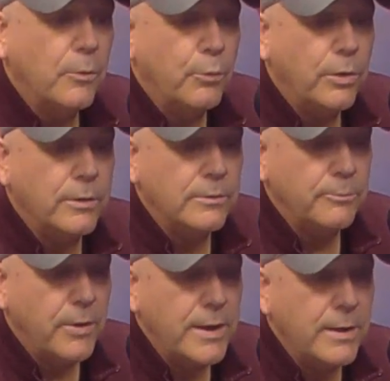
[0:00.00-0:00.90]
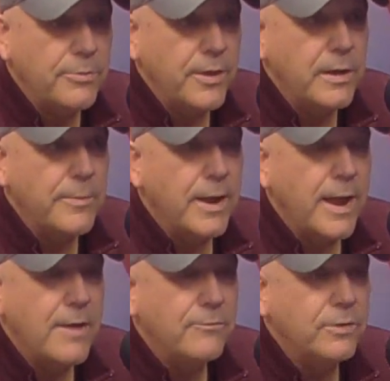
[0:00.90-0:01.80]
we're Brandon. I'm thinking
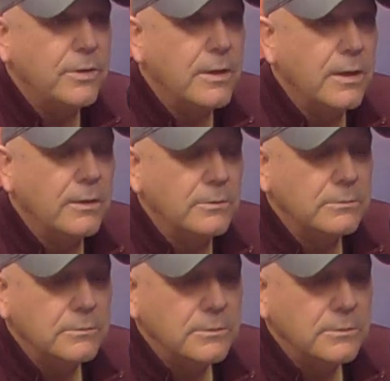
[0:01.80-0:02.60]
about having uh,